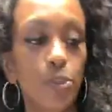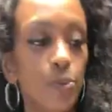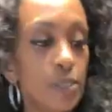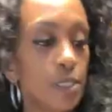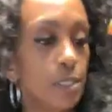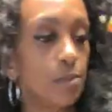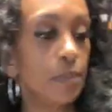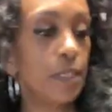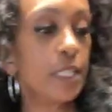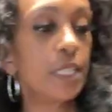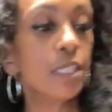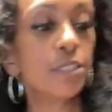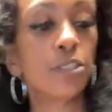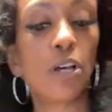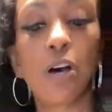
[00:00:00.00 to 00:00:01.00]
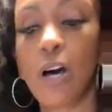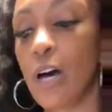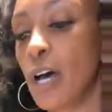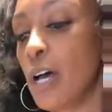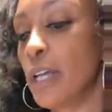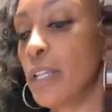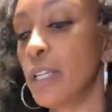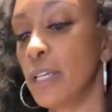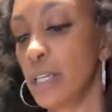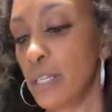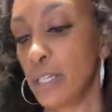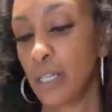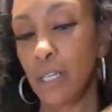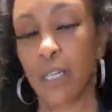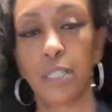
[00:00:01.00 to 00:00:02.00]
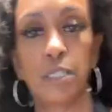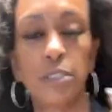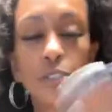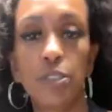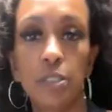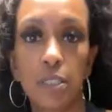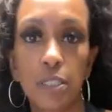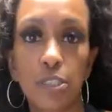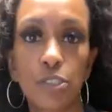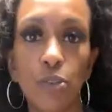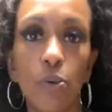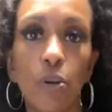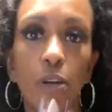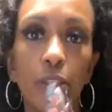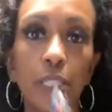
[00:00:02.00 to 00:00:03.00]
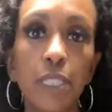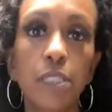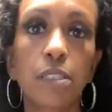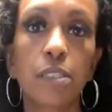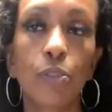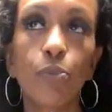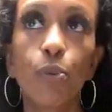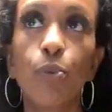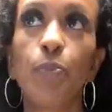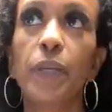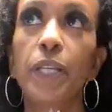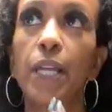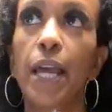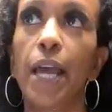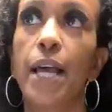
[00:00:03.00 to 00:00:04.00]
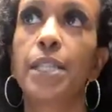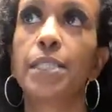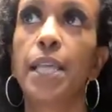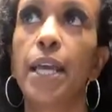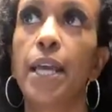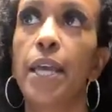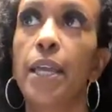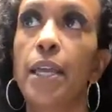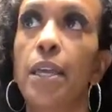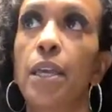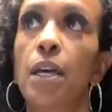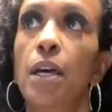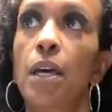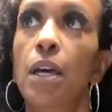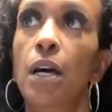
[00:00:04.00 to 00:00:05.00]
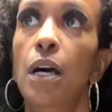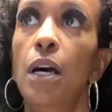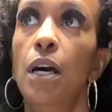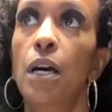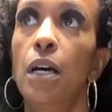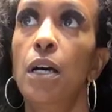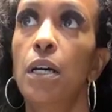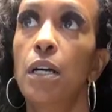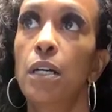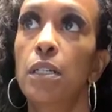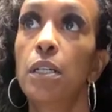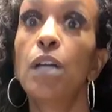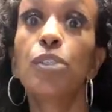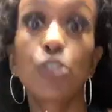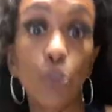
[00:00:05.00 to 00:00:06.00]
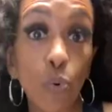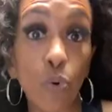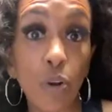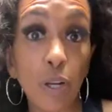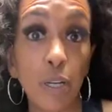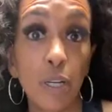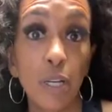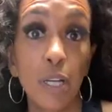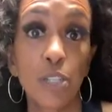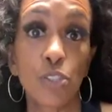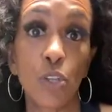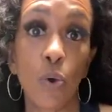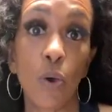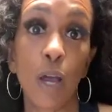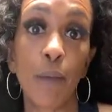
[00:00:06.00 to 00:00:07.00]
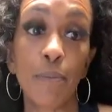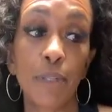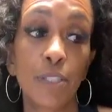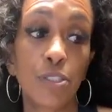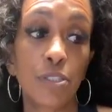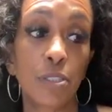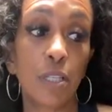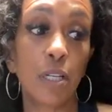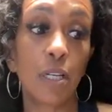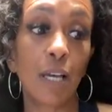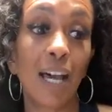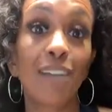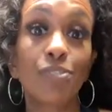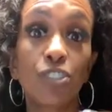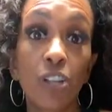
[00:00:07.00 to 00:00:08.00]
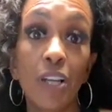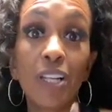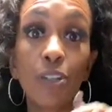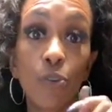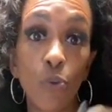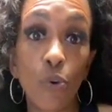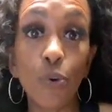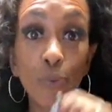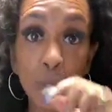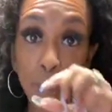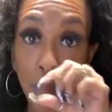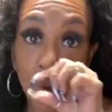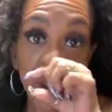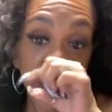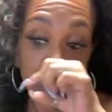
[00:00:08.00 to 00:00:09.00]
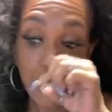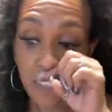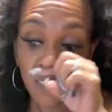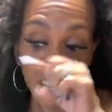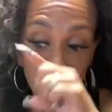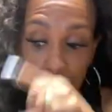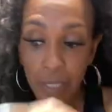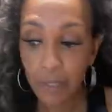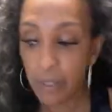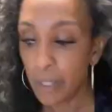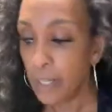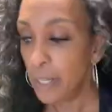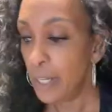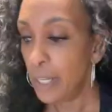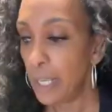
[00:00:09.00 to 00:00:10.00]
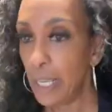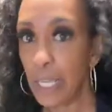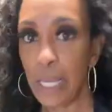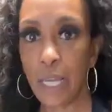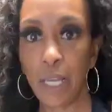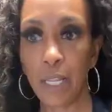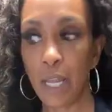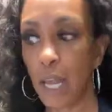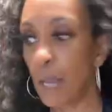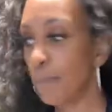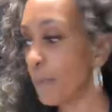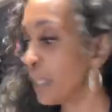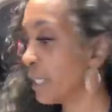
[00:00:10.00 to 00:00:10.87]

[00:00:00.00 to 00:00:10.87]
doing some things on the store. On this group, it has a store. So I'm going to, I've started ordering products from there, and I'm